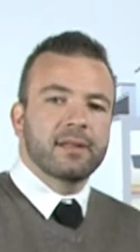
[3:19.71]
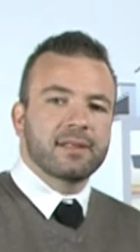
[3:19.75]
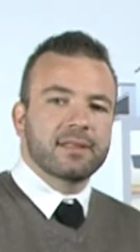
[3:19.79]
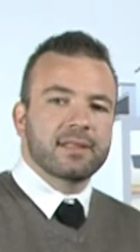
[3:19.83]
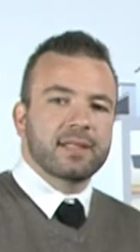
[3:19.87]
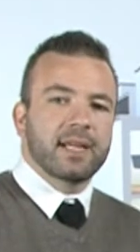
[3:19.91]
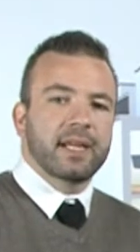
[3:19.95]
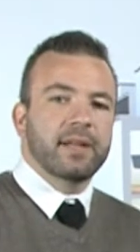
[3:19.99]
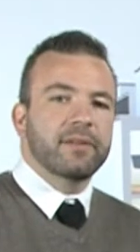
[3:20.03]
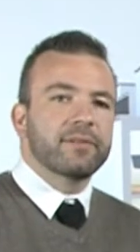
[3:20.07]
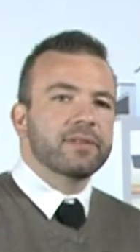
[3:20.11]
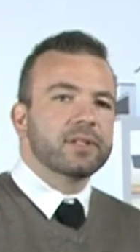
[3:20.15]

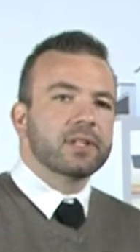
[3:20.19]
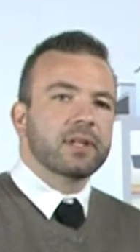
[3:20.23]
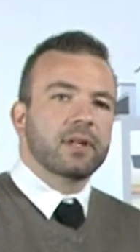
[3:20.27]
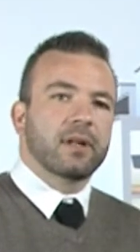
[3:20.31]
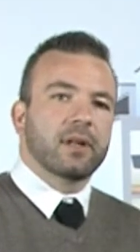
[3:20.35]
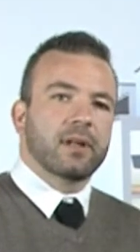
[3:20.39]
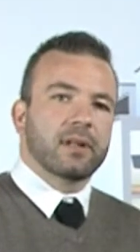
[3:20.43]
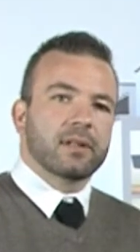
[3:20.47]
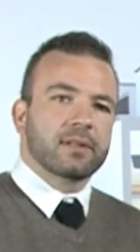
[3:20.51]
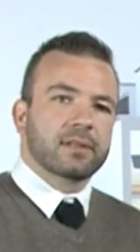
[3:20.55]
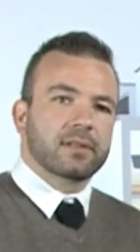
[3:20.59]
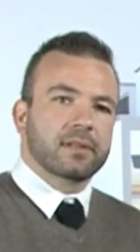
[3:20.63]
saves
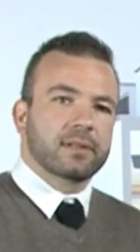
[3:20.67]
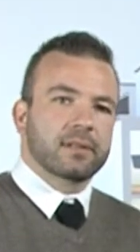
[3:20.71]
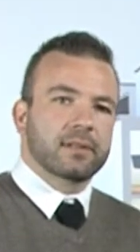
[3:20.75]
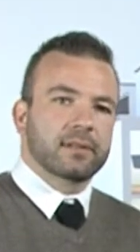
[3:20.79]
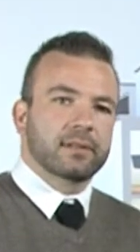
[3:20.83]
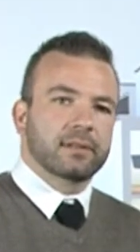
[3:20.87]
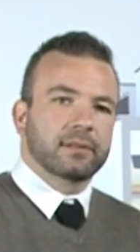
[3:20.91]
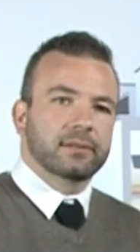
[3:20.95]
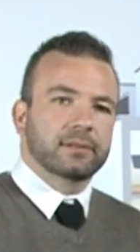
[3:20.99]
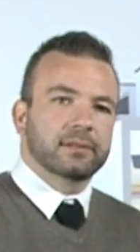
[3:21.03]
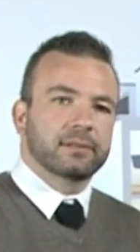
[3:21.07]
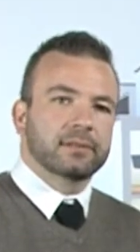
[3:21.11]
cost
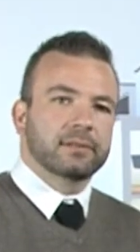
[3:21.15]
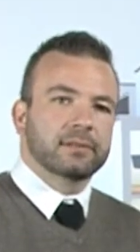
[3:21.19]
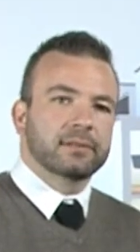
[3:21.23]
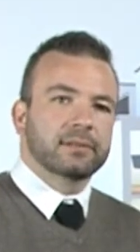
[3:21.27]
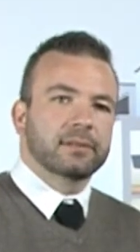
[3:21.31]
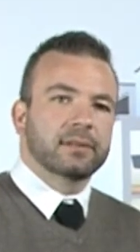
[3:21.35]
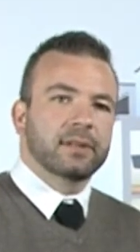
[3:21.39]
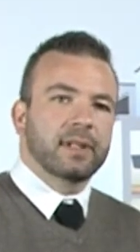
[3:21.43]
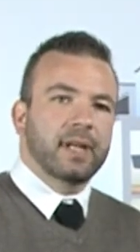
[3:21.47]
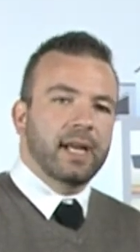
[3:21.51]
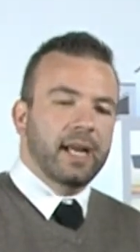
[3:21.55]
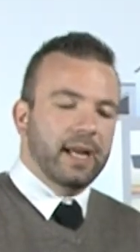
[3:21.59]

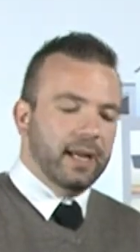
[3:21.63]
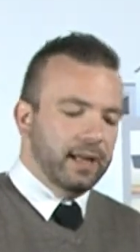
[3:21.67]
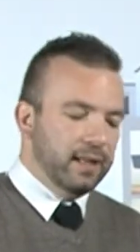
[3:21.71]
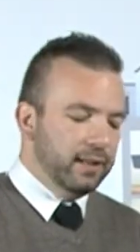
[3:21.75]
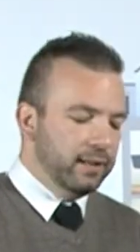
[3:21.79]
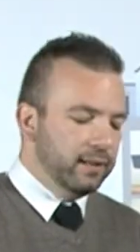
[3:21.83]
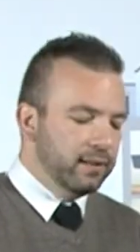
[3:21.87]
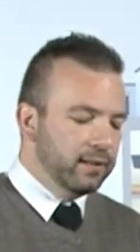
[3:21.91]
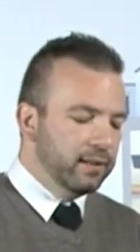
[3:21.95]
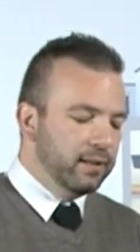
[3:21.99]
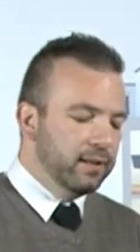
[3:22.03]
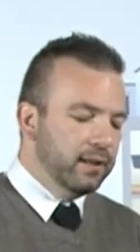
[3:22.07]

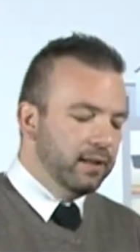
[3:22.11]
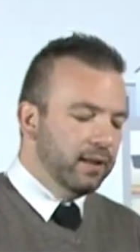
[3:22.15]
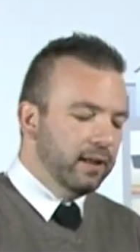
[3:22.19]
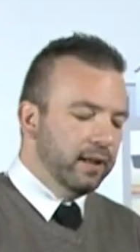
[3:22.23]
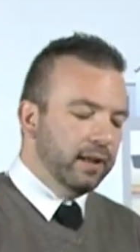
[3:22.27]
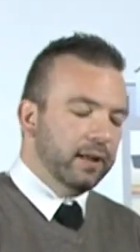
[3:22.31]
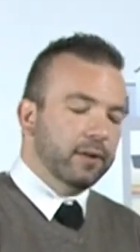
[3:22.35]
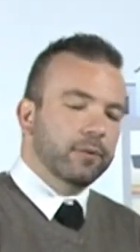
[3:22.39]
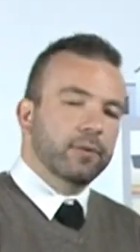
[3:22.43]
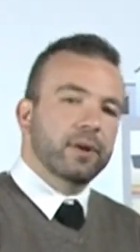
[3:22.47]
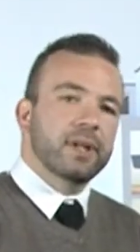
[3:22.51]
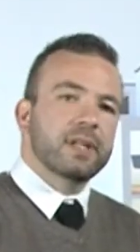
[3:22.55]
and
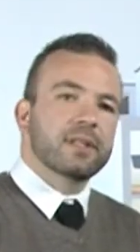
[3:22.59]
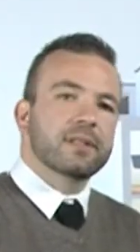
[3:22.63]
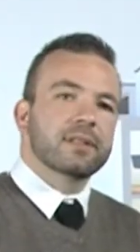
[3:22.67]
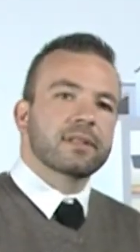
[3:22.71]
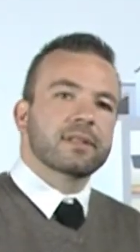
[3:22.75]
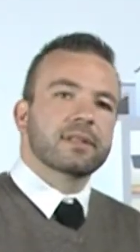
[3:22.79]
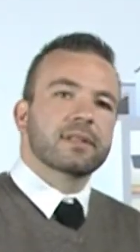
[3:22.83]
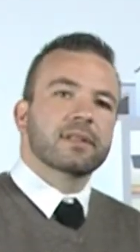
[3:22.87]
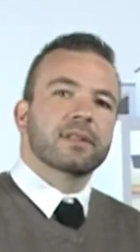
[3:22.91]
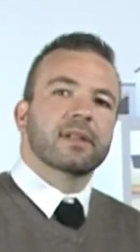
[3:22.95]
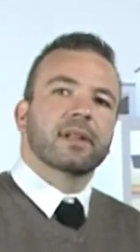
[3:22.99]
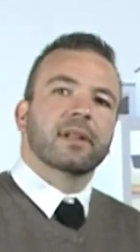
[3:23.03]

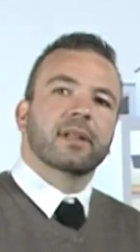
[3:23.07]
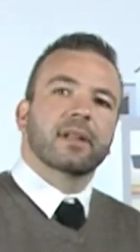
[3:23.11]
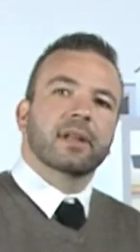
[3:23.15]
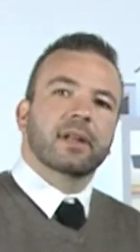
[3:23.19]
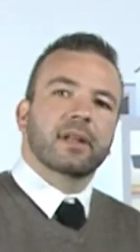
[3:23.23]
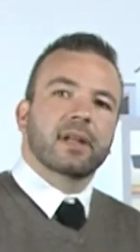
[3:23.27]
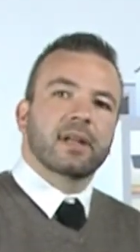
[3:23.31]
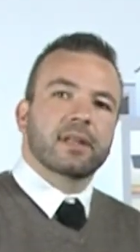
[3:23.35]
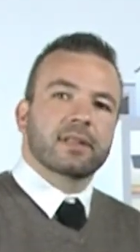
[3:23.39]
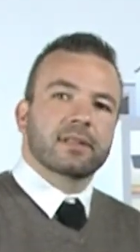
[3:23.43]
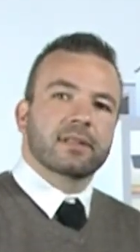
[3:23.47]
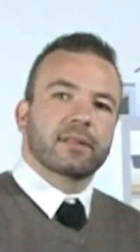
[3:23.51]
increases
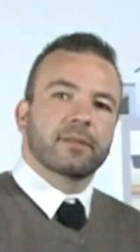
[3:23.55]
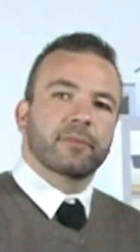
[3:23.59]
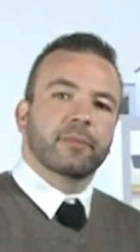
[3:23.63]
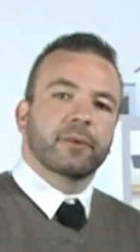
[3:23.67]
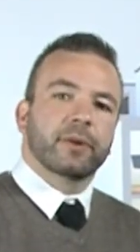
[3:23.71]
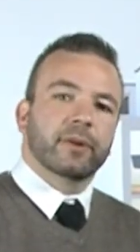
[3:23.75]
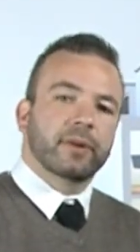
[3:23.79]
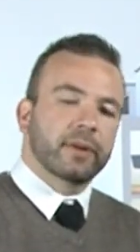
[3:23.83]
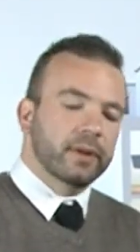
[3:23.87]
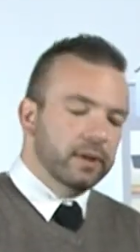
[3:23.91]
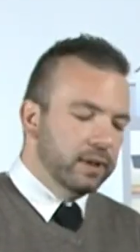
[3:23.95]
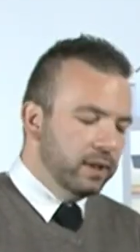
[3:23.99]

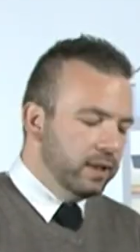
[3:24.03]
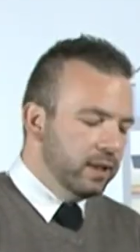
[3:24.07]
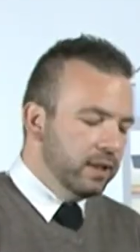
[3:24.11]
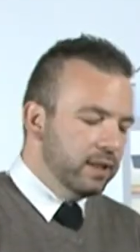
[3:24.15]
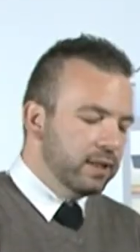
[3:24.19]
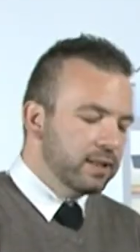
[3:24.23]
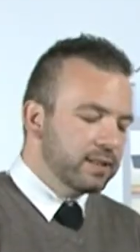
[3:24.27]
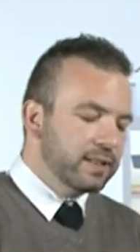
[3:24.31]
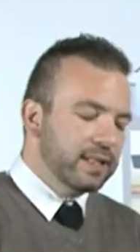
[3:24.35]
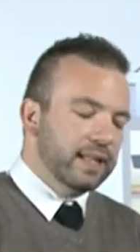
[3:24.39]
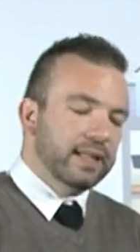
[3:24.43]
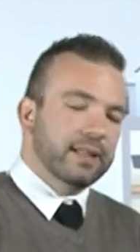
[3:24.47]
customer
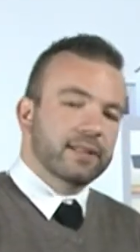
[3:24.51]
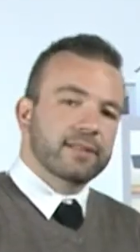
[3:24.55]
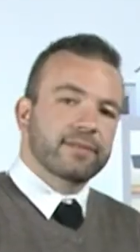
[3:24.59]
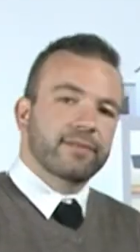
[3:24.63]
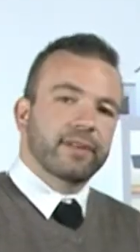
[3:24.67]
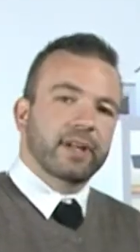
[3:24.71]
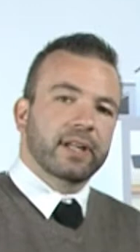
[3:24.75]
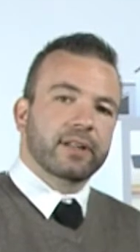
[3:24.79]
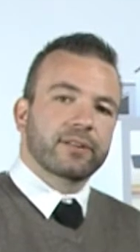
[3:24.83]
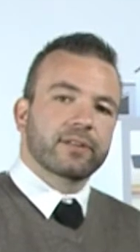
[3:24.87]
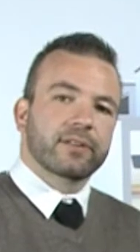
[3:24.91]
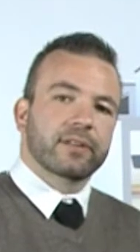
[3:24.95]

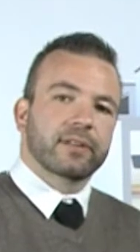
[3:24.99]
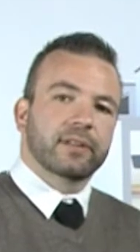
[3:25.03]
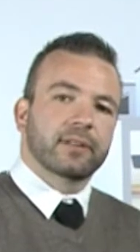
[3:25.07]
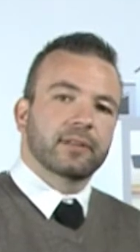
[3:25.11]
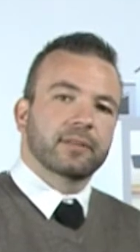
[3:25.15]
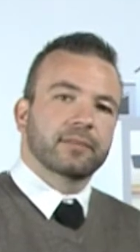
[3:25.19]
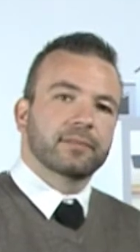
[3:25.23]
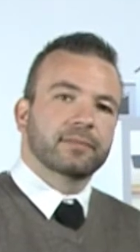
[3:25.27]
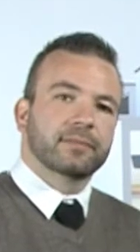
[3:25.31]
satisfaction.